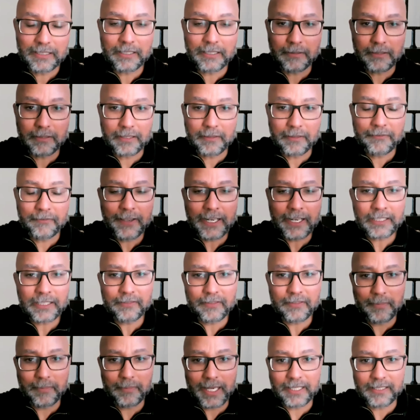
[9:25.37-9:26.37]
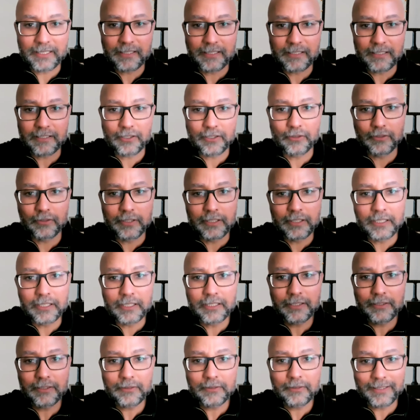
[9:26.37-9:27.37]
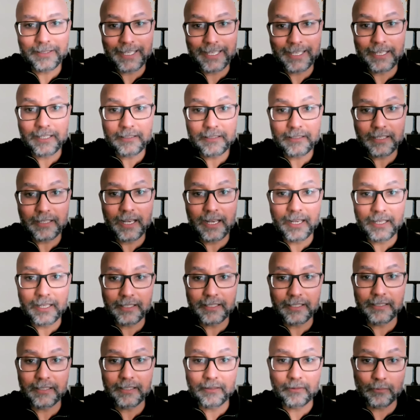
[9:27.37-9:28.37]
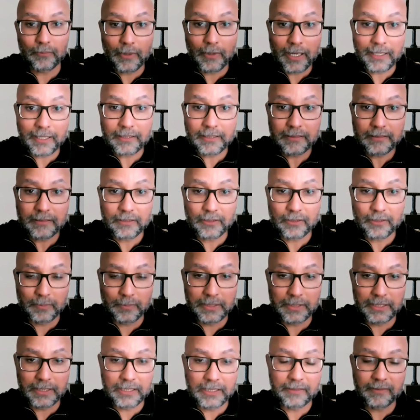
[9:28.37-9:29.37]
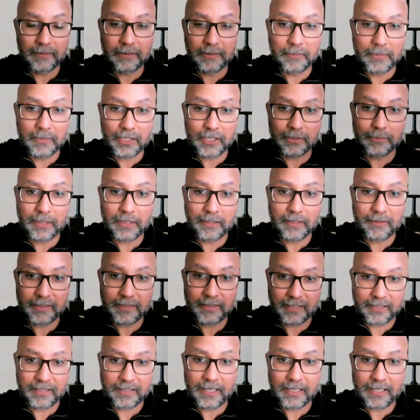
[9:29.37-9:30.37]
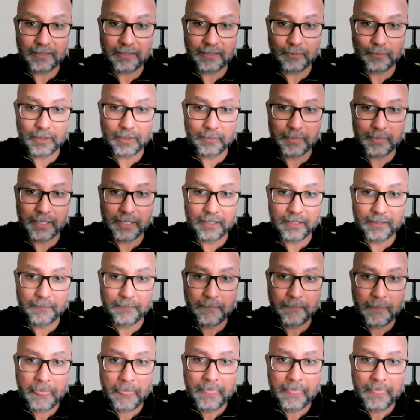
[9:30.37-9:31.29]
The fact of the matter is you need to then tie in what you believe the measurement of success will be.